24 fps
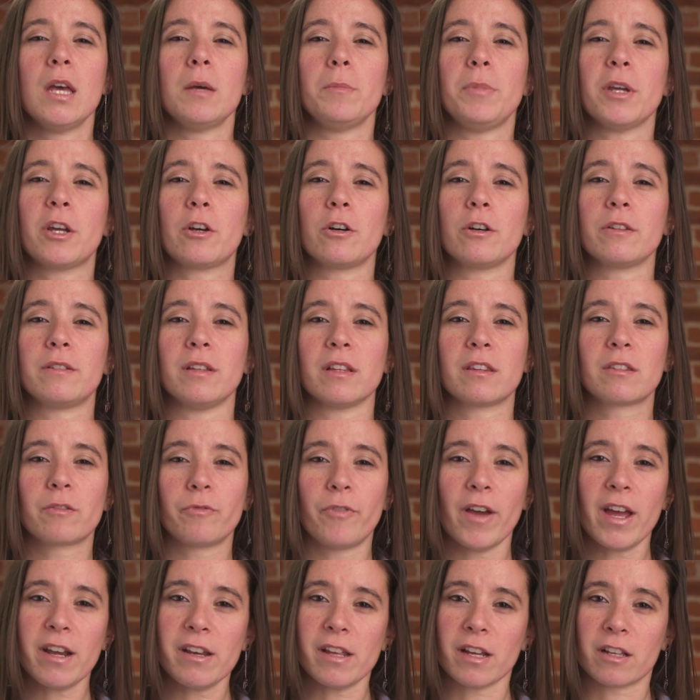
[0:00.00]
Because it's
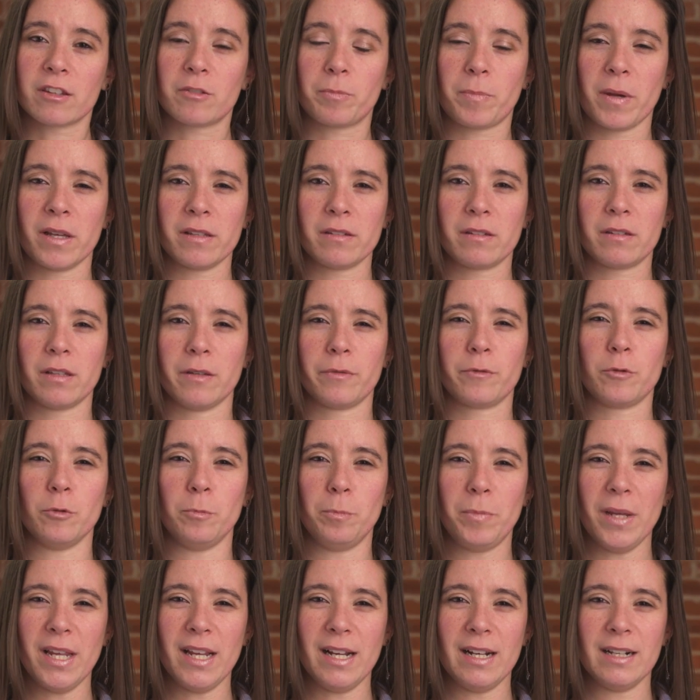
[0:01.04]
very expensive to
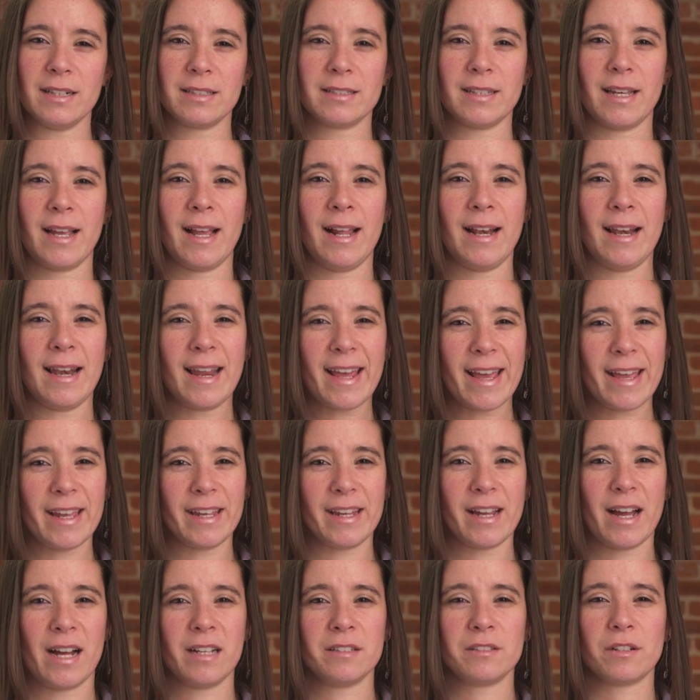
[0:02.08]
build and
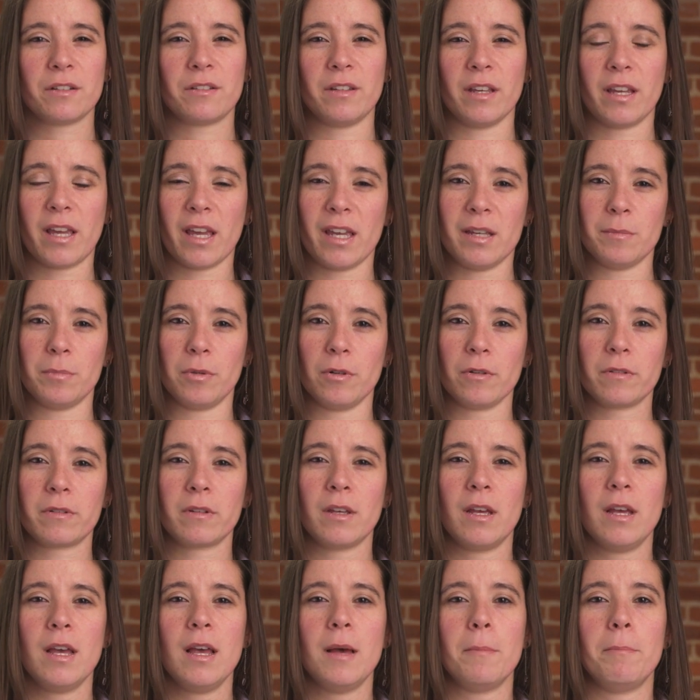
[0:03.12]
lay undersea cables,
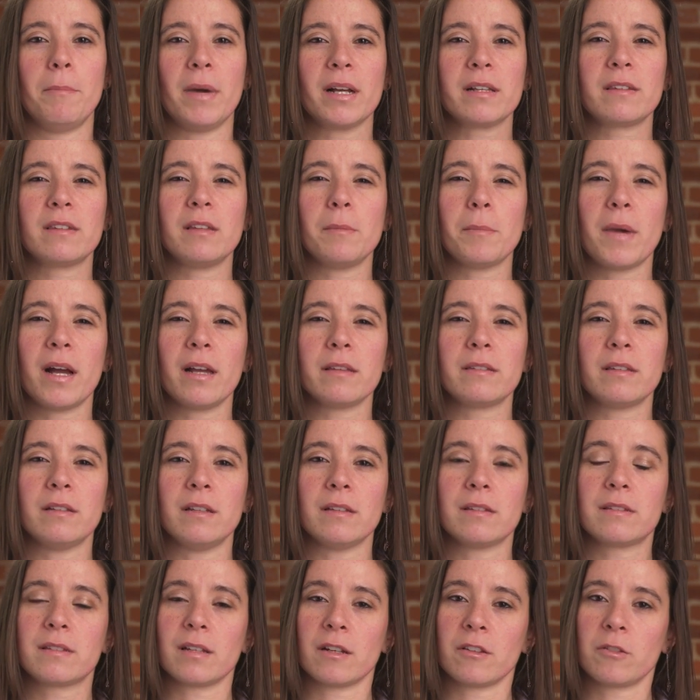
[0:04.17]
maximizing
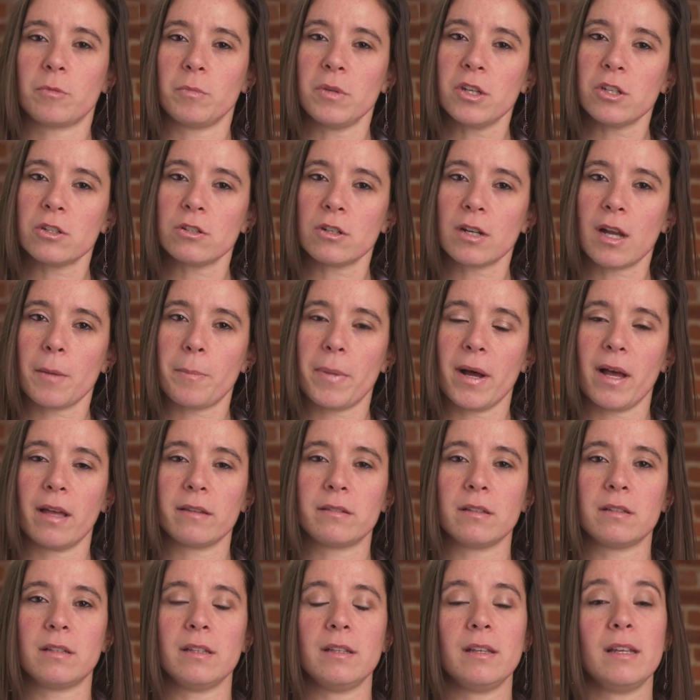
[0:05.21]
its transmission
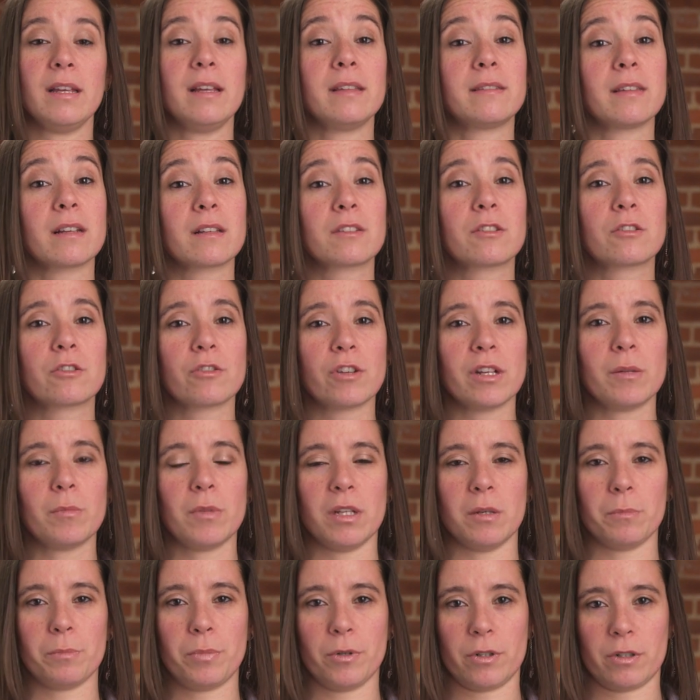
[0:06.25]
capacity is
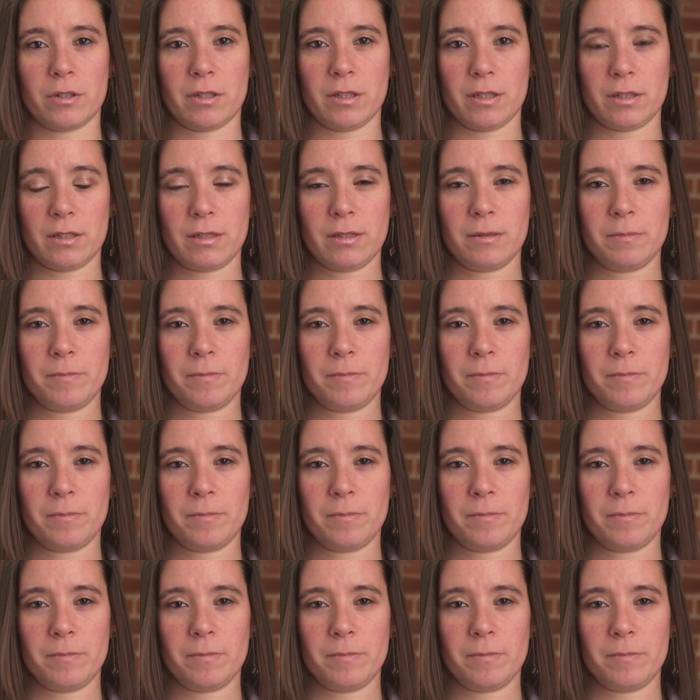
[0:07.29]
extremely important.